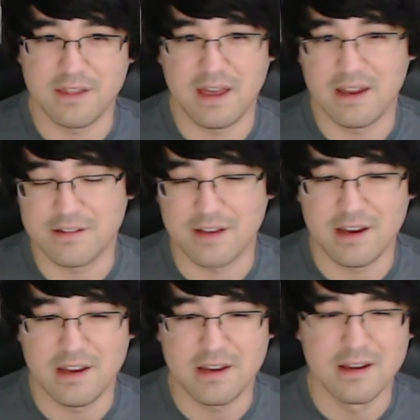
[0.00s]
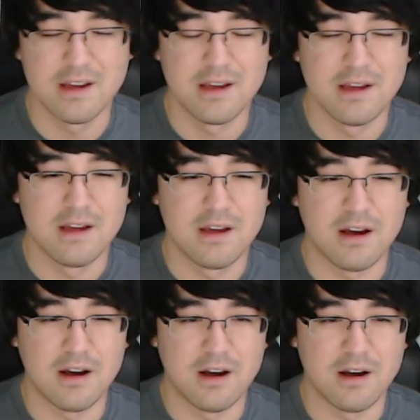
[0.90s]
that exciting.
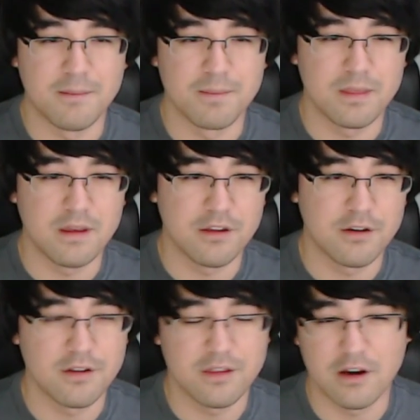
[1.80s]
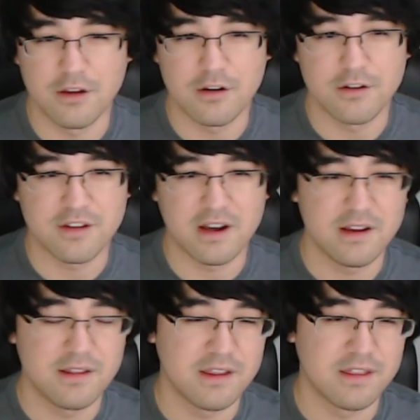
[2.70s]
The other
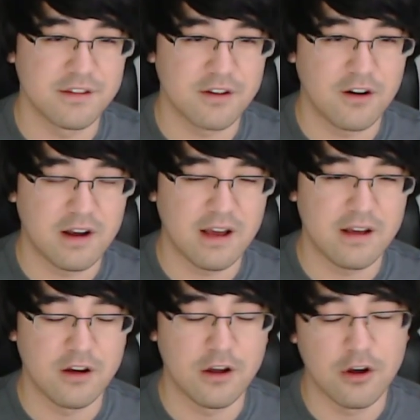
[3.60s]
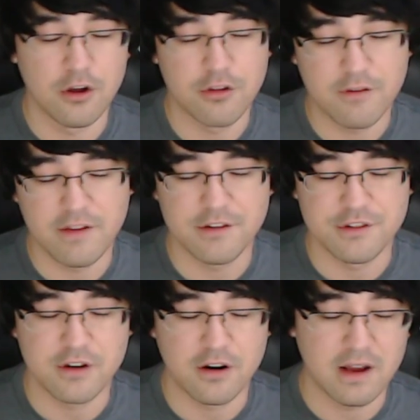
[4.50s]
side that this card has, other advantage
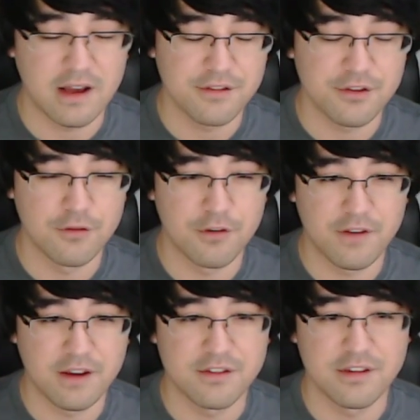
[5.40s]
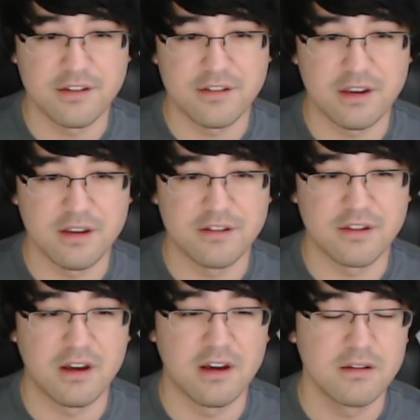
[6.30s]
this card has over Faceless is
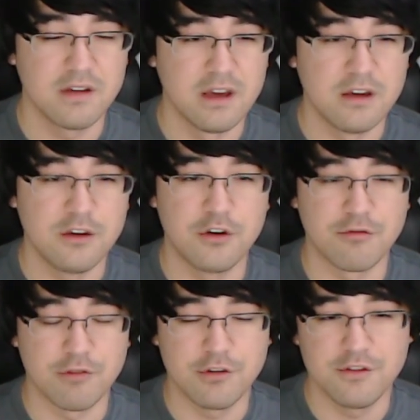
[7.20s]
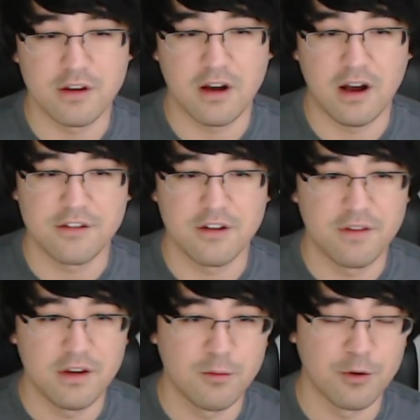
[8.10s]
you can reduce the cost of
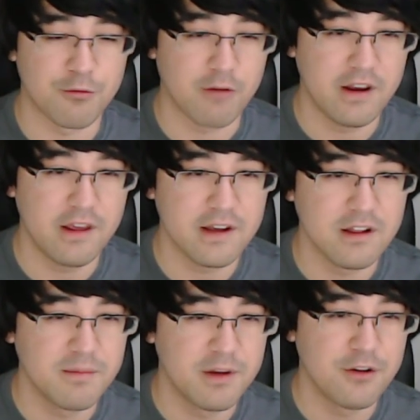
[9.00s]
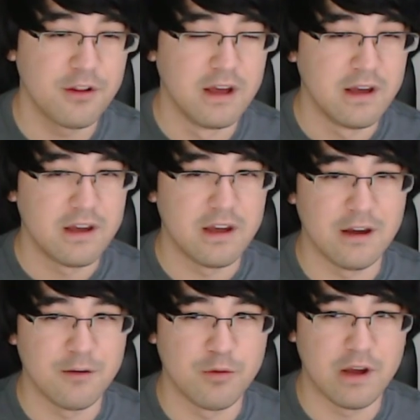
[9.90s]
it with Radiant Elemental.
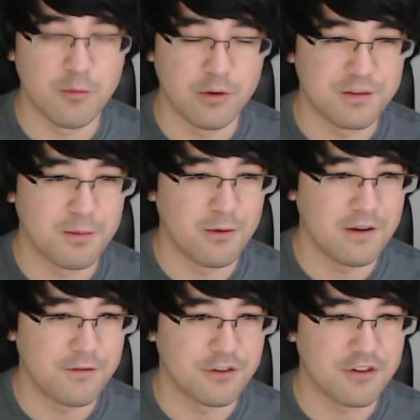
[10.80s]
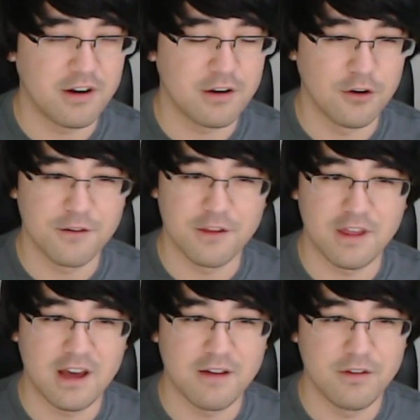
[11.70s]
At which point, if you're trying to go for
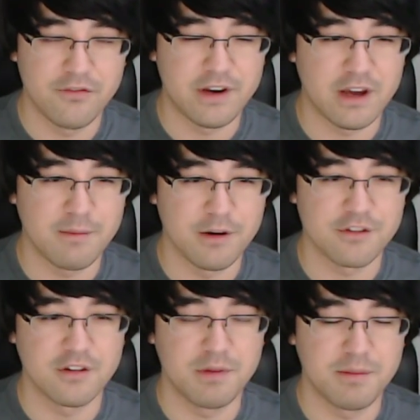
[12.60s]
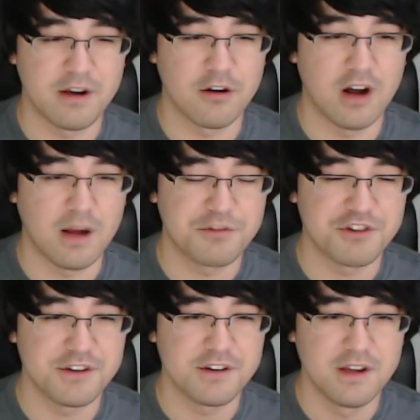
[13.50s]
that, Vivid Nightmare is going to be a better
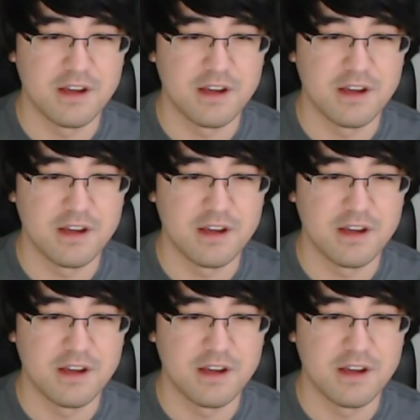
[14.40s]
option,